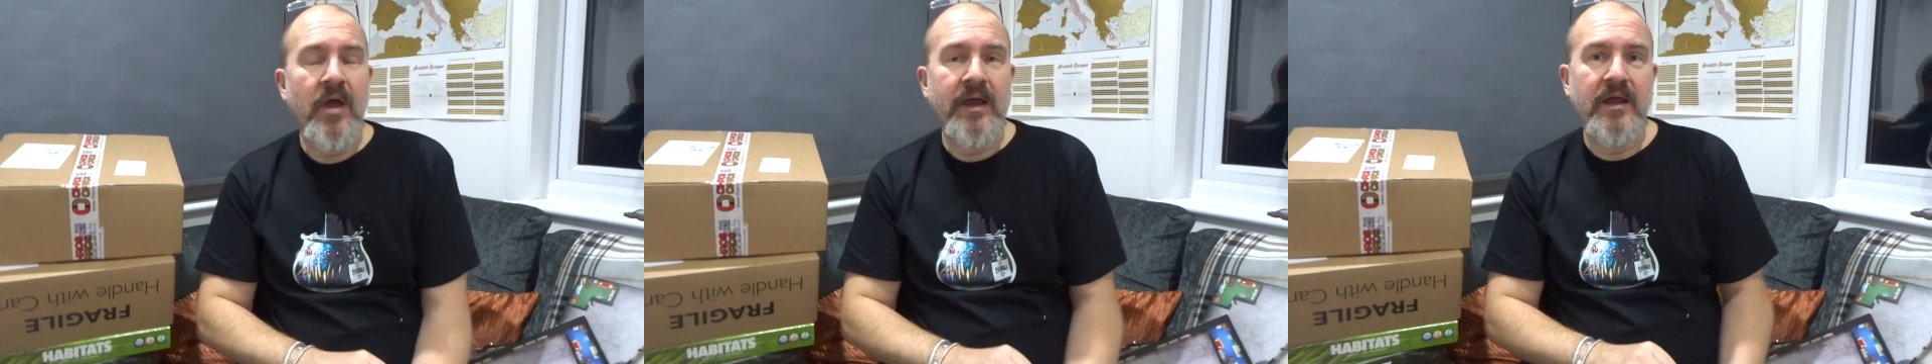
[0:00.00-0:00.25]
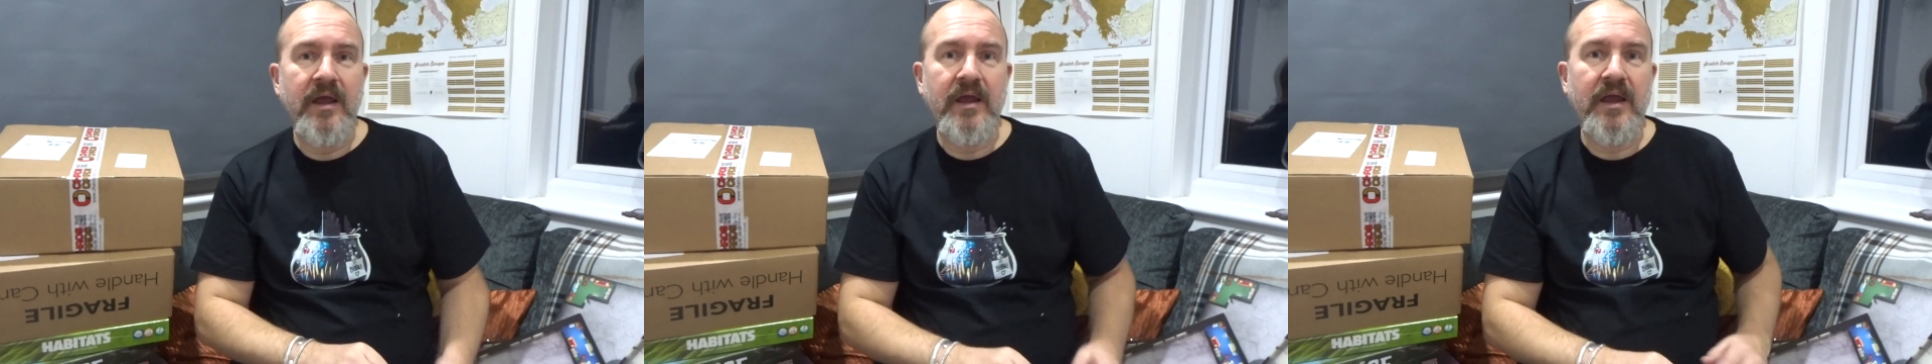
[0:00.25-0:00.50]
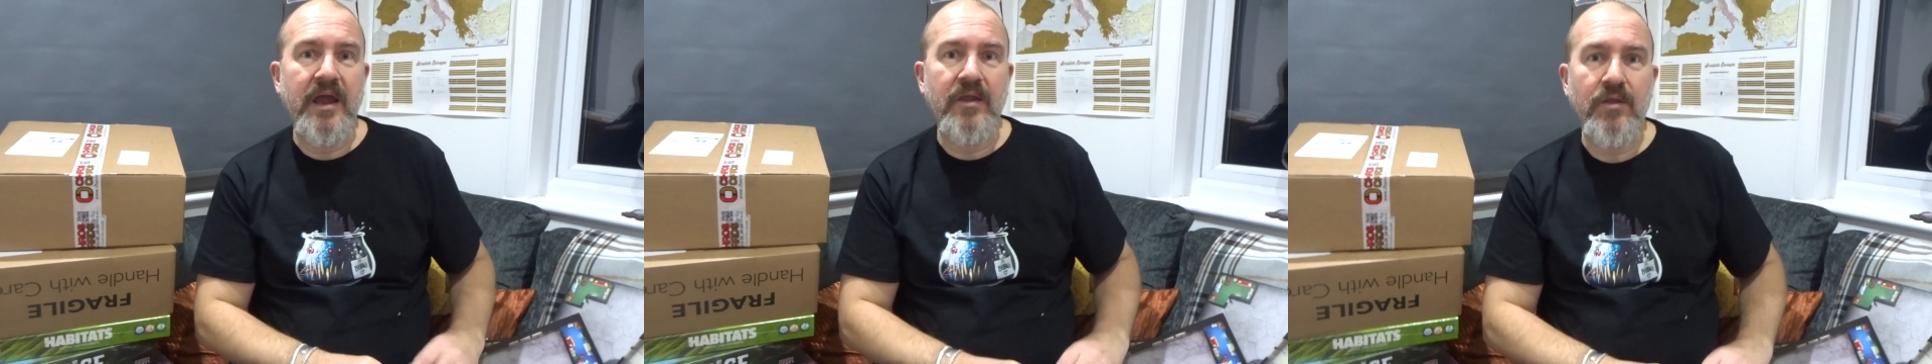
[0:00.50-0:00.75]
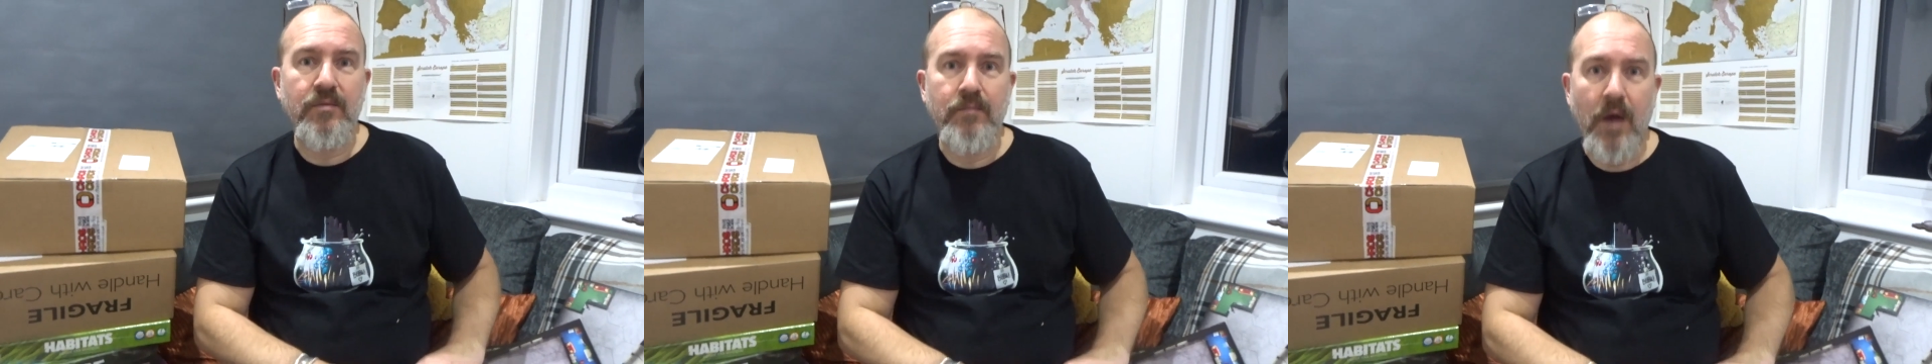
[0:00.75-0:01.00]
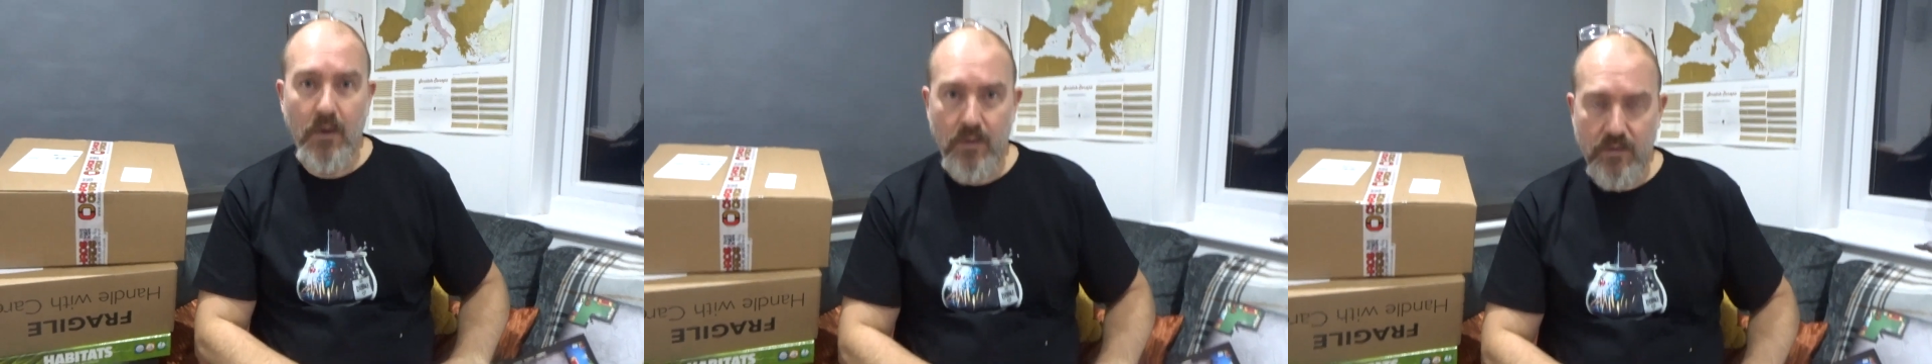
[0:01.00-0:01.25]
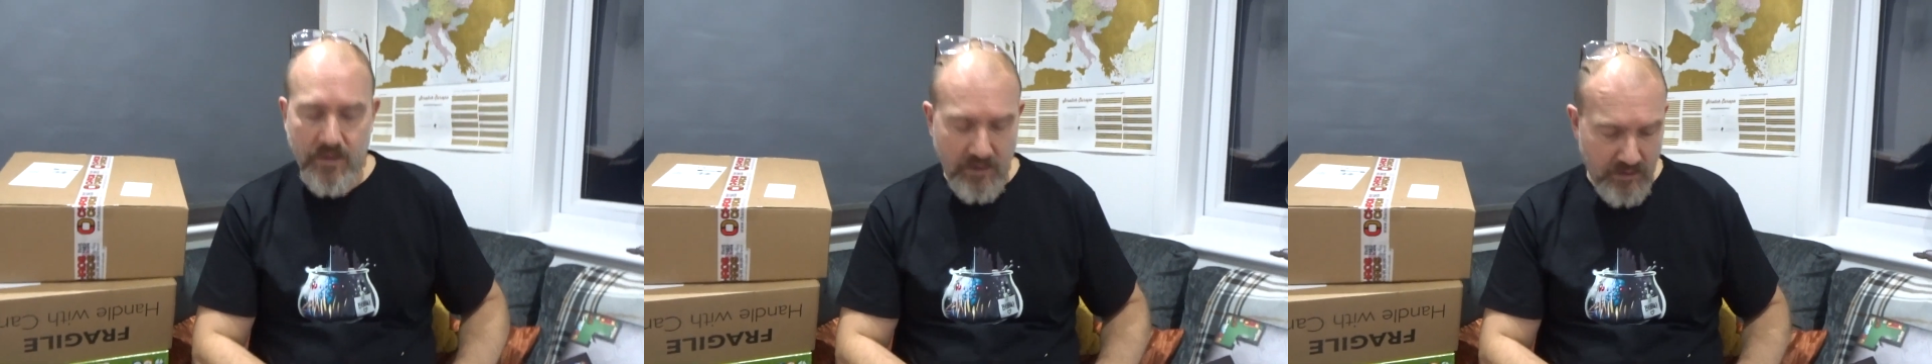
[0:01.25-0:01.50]
like
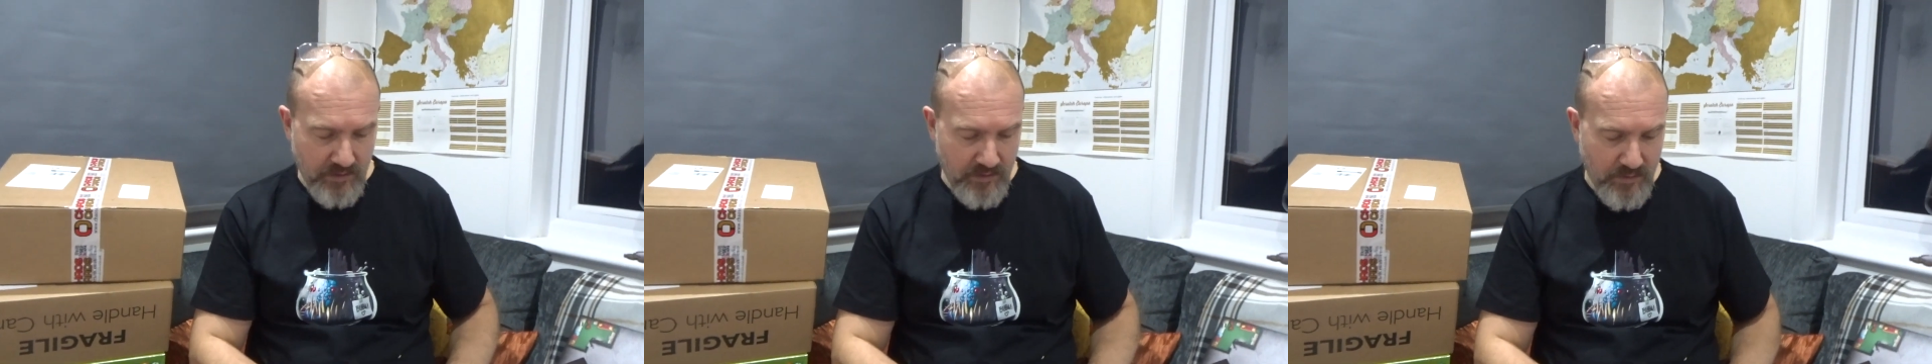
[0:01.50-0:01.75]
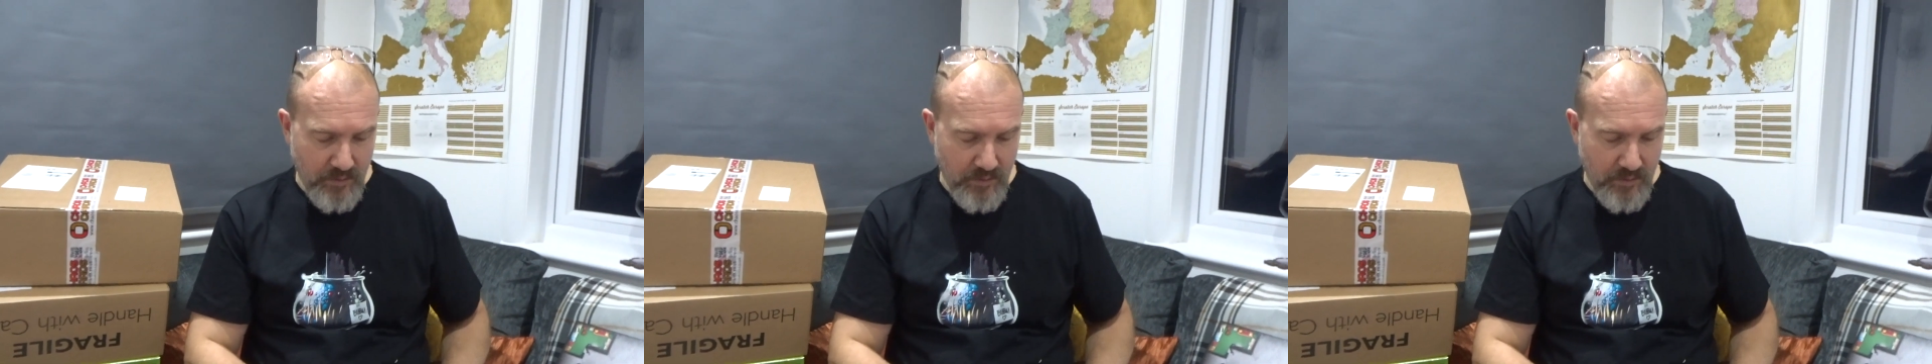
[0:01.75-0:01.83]
Gizmos,